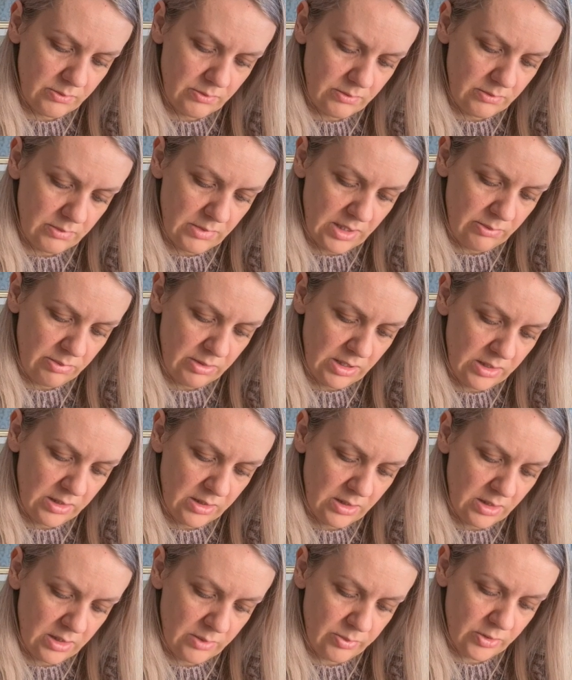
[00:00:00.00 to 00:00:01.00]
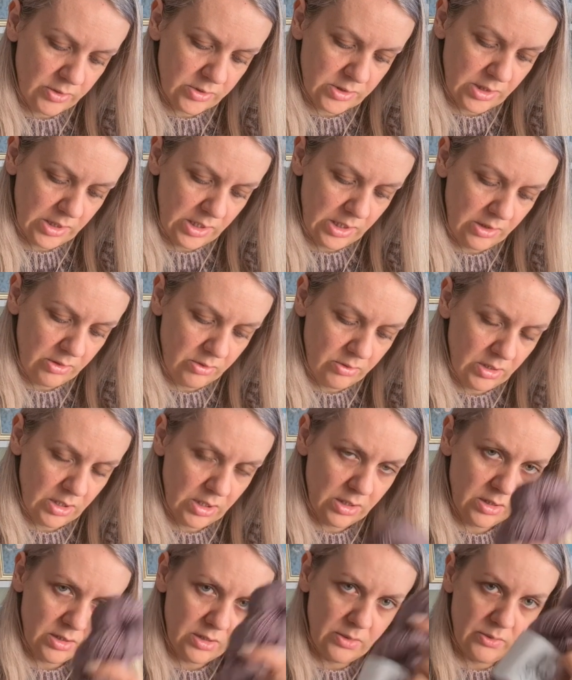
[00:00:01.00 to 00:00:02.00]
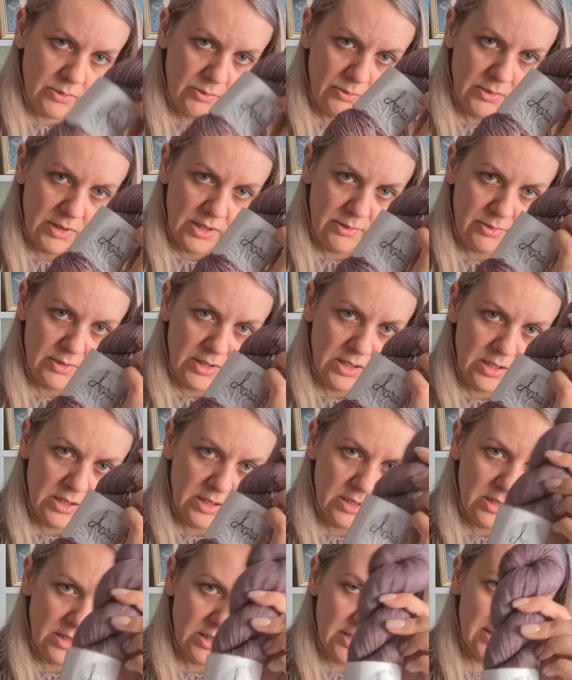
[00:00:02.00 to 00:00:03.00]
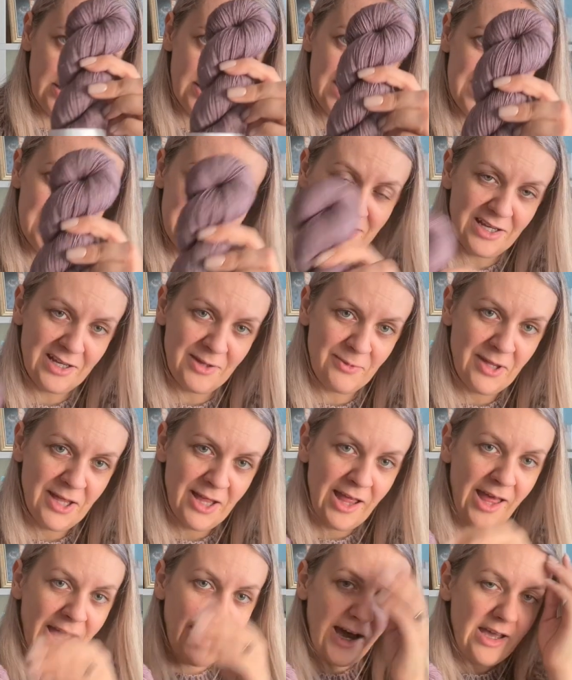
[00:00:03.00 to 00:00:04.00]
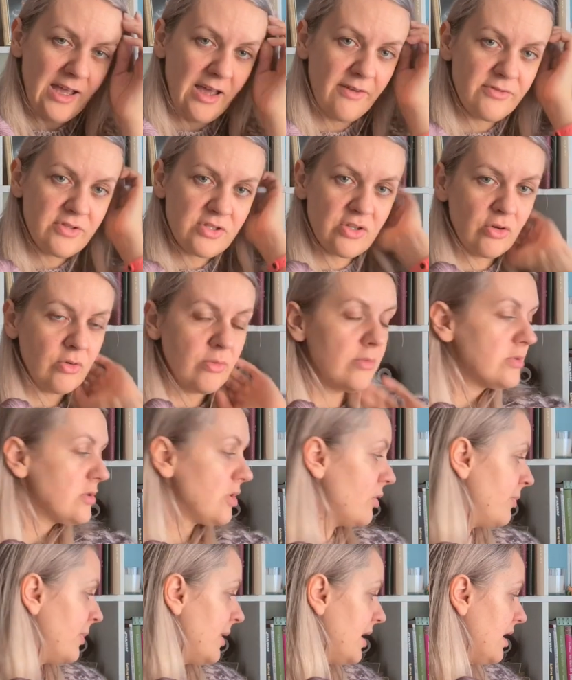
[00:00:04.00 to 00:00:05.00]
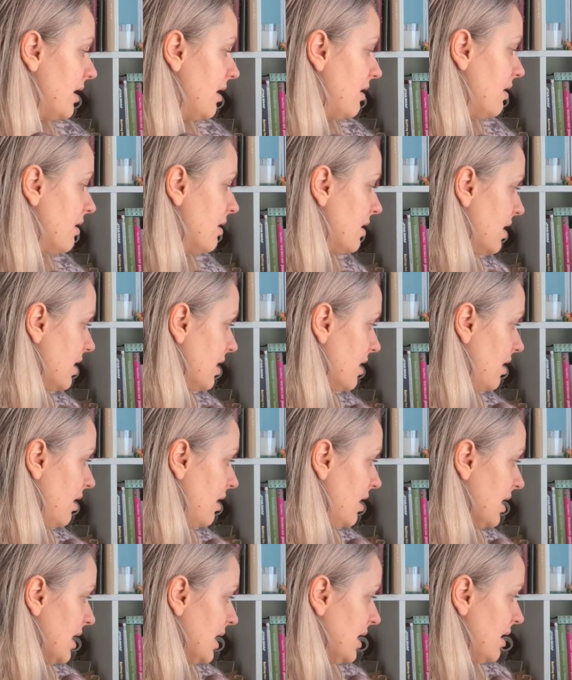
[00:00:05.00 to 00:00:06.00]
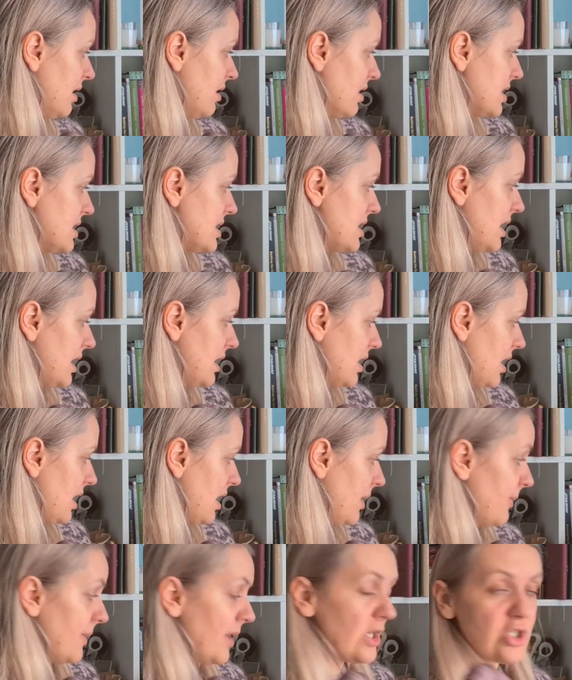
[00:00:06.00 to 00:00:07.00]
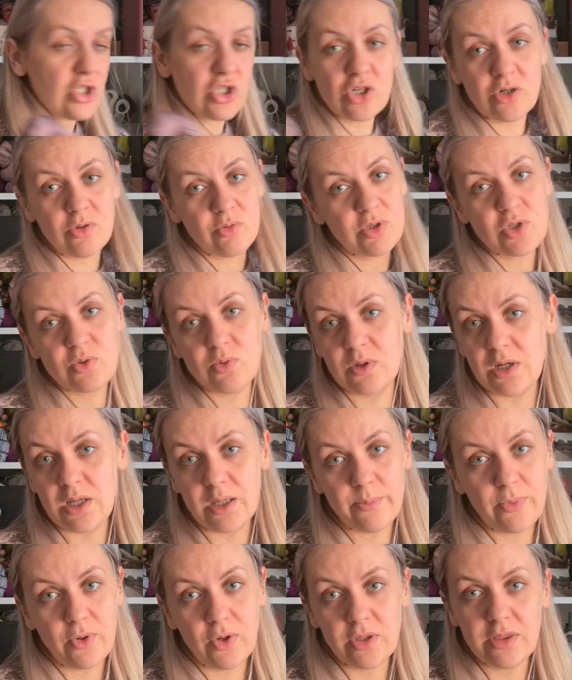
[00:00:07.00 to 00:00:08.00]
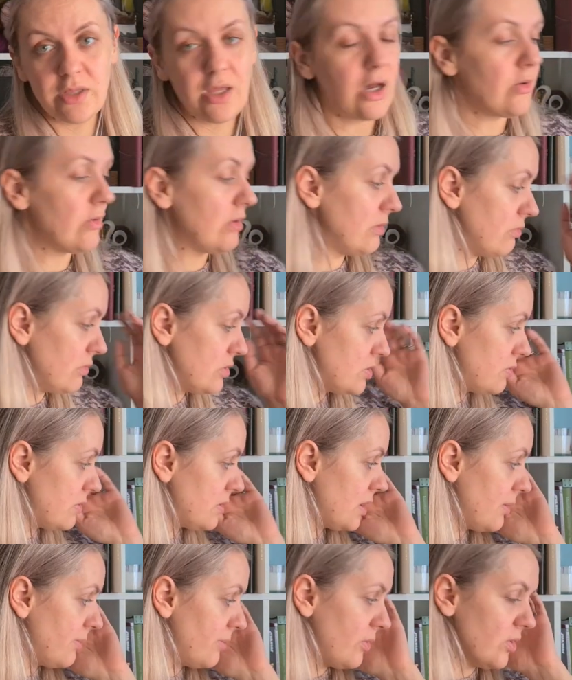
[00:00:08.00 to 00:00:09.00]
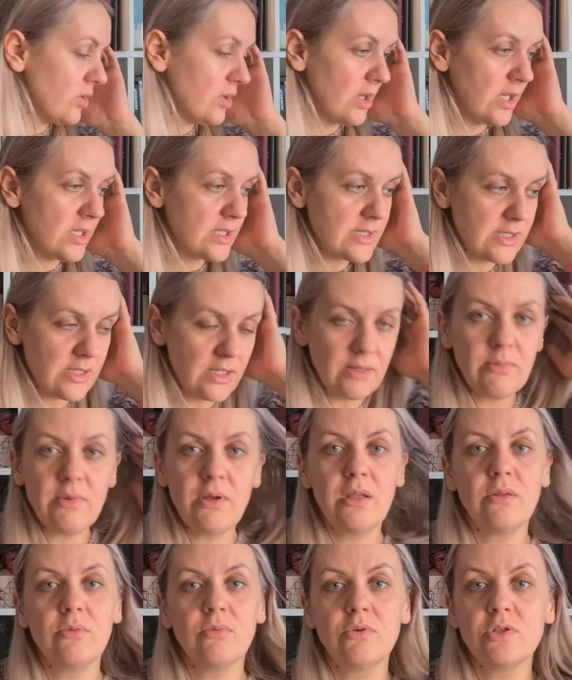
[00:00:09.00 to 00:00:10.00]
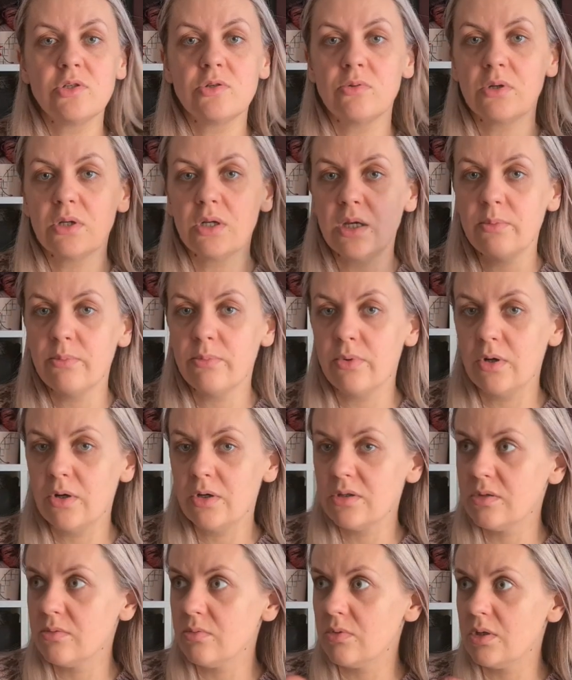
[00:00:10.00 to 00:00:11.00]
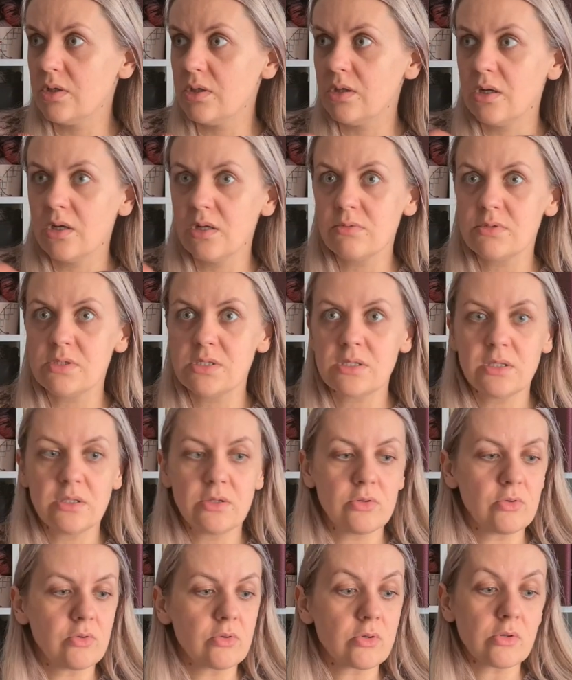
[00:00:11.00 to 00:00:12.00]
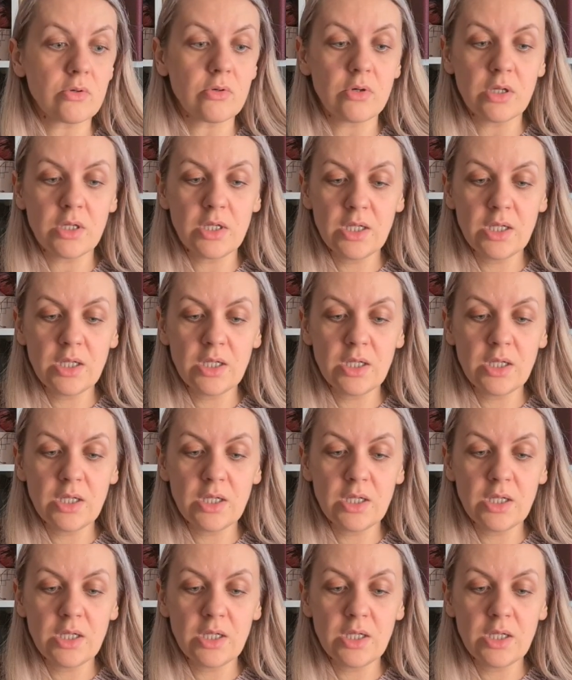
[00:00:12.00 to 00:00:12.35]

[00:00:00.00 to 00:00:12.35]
maybe I bought Kriikona. Maybe. This time I have so many Aara yarns that I'm not sure which one I bought now and which one I bought last time and which one I bought when I was in Turku.